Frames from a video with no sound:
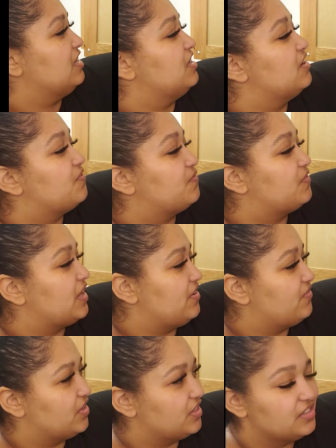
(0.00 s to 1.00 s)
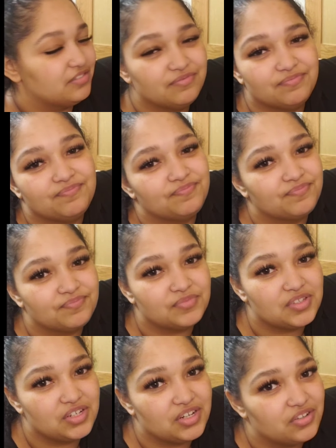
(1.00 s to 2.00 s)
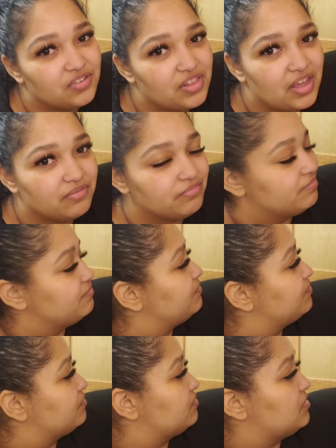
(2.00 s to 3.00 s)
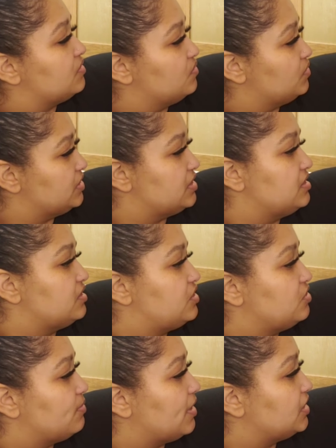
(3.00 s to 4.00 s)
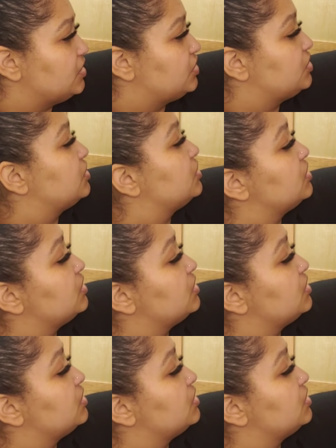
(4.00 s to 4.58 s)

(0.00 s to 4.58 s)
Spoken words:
a flavor, you know, that wasn't too much.